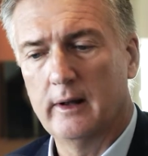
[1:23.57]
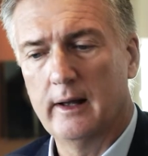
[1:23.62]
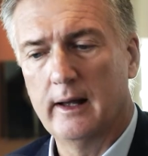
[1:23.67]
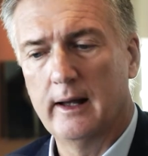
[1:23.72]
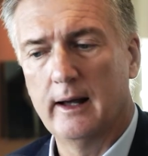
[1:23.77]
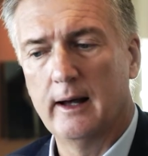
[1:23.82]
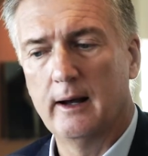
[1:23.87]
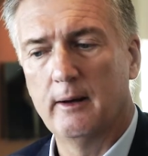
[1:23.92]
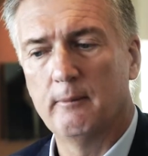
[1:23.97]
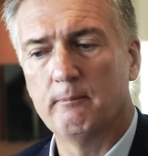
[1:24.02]

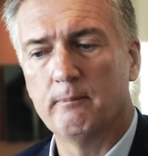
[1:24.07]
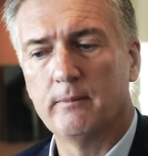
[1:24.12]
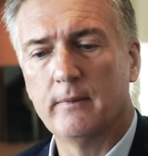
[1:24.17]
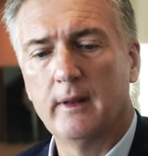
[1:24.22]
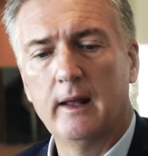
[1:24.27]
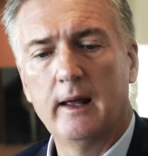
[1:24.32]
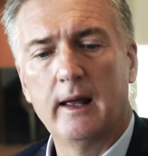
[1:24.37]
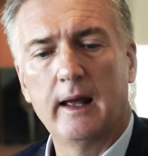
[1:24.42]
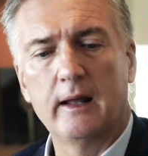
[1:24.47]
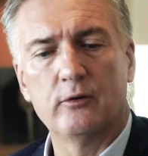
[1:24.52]

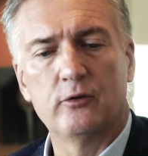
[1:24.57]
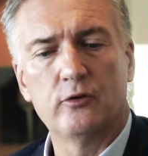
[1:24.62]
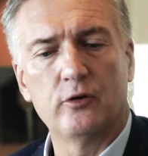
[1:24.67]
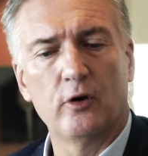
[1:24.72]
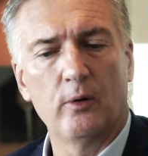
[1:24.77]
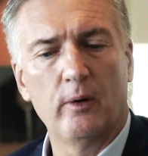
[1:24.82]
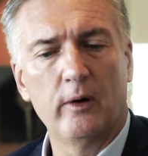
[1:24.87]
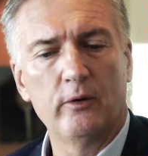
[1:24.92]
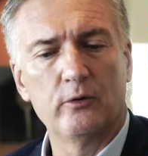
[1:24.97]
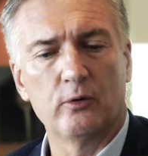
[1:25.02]
And
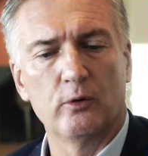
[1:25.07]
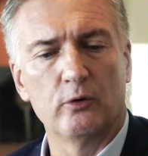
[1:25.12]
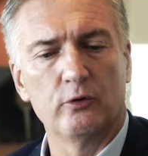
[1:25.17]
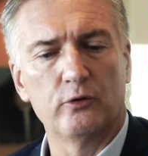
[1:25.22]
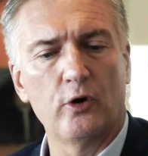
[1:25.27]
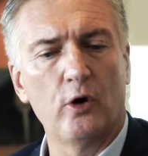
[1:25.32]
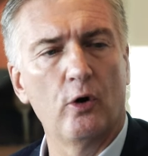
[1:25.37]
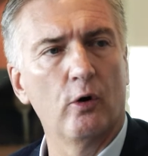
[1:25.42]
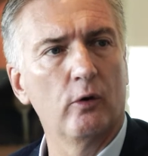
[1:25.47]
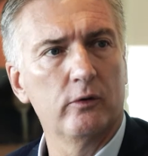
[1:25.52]
so as a
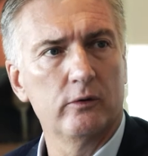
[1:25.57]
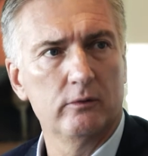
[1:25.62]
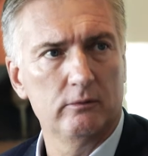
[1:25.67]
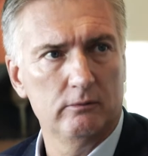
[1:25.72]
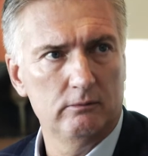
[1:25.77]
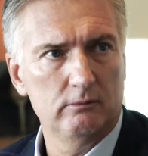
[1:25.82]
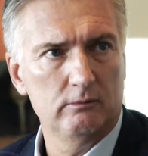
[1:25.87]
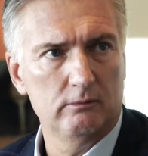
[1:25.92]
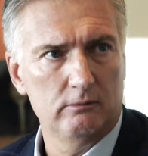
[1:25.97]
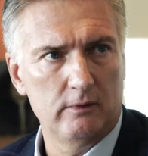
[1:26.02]
result,
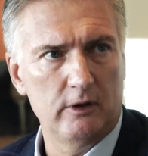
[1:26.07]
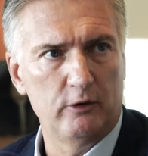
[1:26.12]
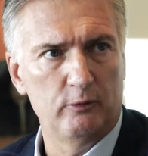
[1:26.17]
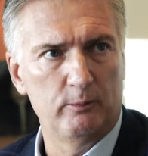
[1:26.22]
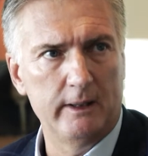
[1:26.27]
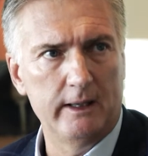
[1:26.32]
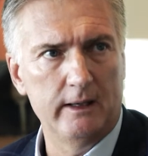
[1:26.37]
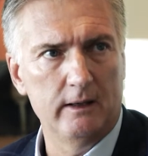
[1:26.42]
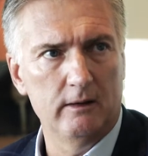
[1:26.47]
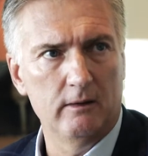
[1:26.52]
there's
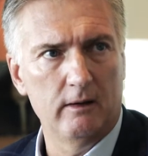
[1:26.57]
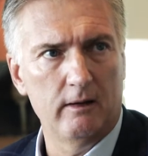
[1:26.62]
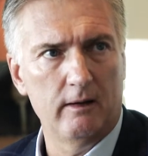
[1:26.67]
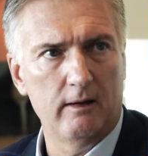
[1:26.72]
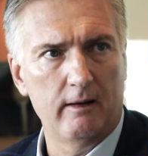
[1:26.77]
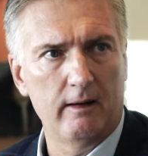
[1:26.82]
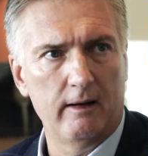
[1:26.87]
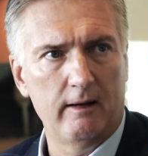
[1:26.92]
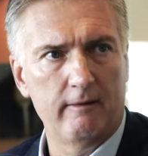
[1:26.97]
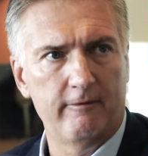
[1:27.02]
been
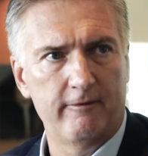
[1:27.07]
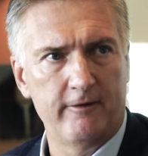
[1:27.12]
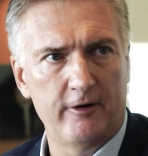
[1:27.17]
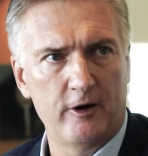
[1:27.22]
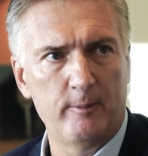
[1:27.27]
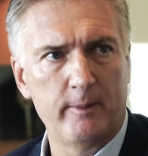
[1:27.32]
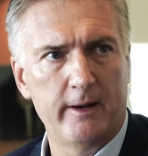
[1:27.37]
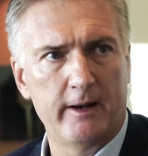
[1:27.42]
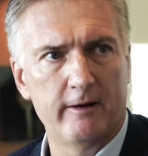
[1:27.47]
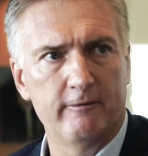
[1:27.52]
a fair
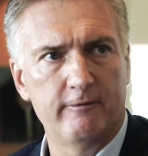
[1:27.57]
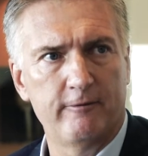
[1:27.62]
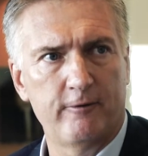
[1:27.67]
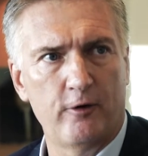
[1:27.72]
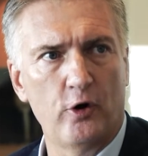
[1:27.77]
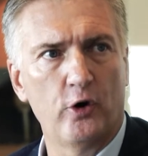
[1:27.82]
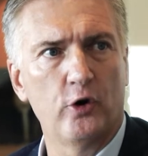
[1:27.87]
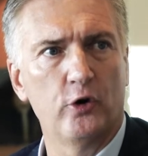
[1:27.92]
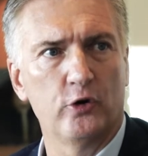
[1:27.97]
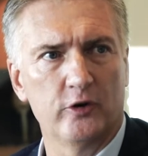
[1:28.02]
amount of
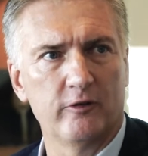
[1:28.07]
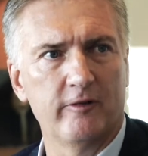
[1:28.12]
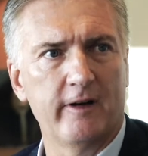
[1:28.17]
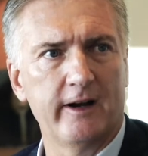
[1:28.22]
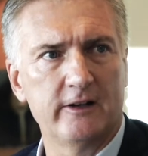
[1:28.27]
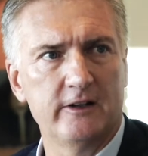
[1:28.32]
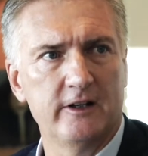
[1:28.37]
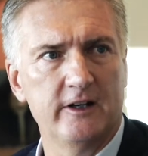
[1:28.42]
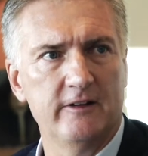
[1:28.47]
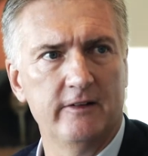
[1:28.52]
focus of
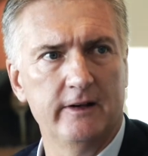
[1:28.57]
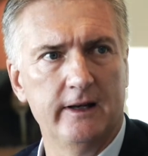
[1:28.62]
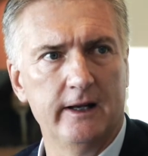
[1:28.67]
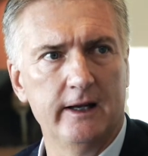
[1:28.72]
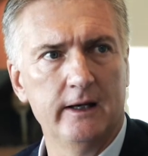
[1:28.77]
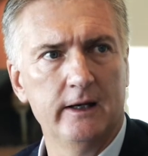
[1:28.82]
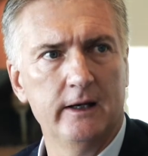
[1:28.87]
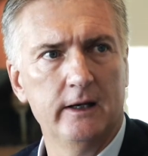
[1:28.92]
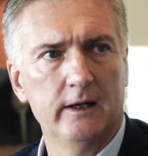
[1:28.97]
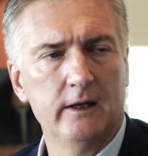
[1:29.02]

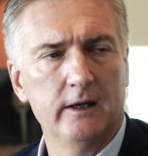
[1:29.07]
activity